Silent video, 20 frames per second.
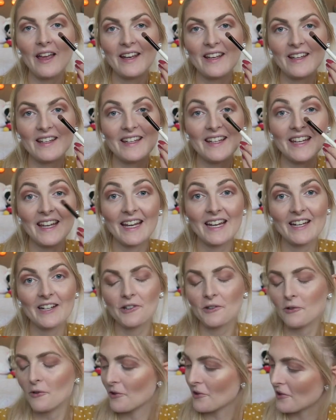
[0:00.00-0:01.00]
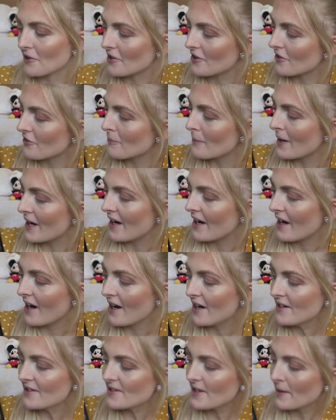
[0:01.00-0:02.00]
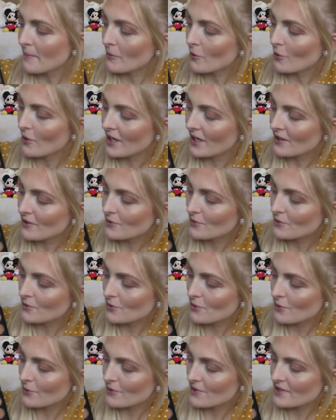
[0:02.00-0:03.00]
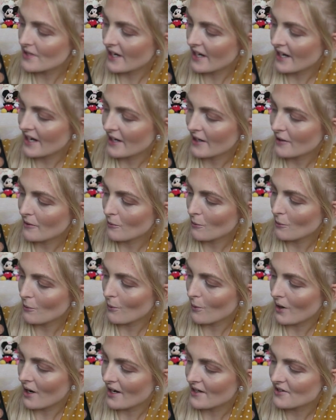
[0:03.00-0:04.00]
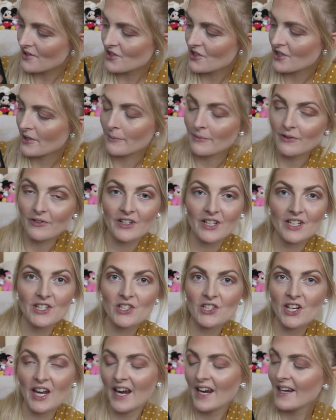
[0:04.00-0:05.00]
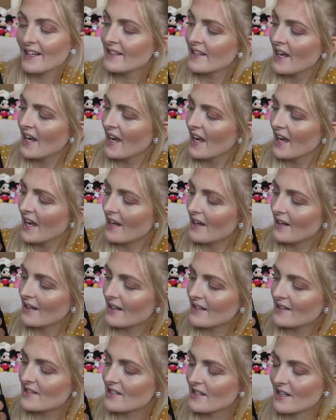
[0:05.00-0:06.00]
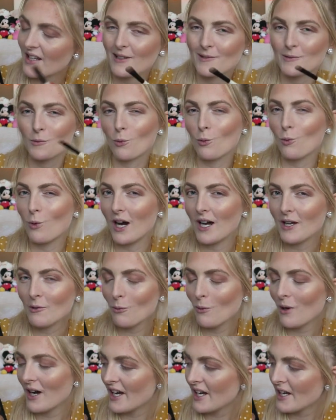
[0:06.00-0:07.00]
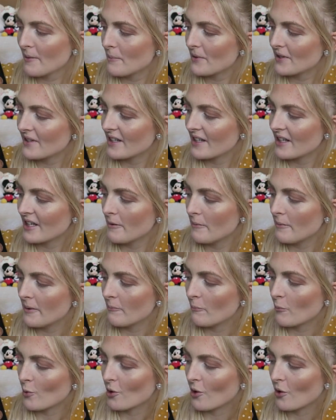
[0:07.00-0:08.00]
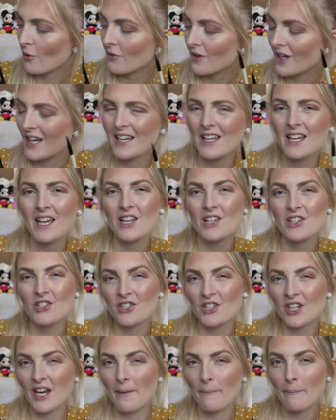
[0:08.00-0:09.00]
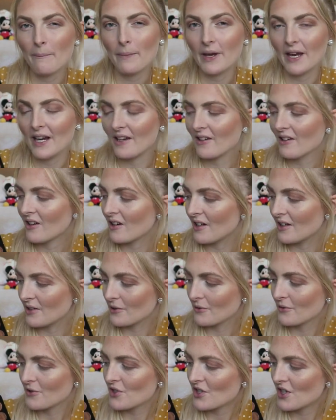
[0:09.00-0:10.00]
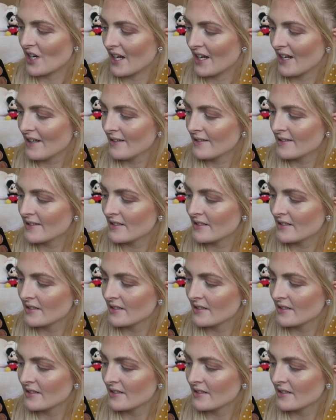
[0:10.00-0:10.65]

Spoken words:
and in the inner corner of my eyes, I'm going to choose a white shimmery shade. And it's not white, but a little bit more of a champagne kind of shade.